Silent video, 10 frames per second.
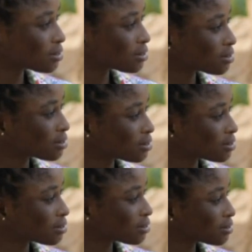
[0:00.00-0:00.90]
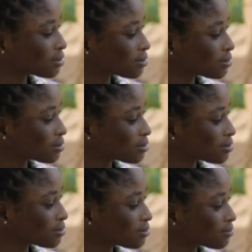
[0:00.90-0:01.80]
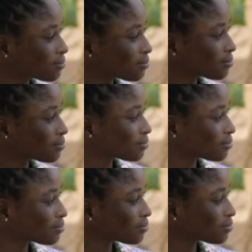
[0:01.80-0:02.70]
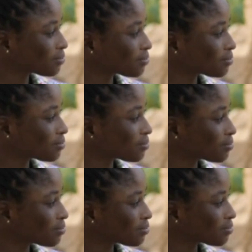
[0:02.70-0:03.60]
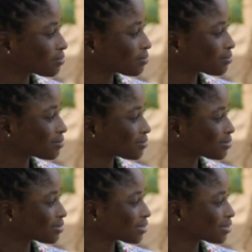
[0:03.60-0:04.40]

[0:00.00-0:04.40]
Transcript: [no speech]